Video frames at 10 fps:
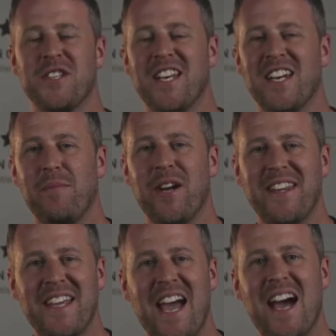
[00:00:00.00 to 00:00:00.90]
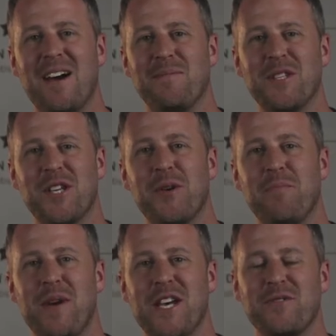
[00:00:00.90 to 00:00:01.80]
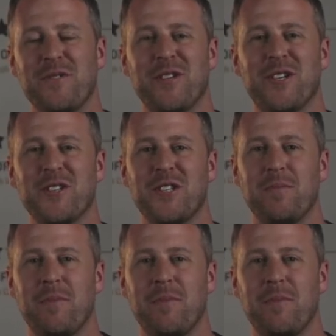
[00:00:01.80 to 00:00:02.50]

celebrating the absolute best from the custom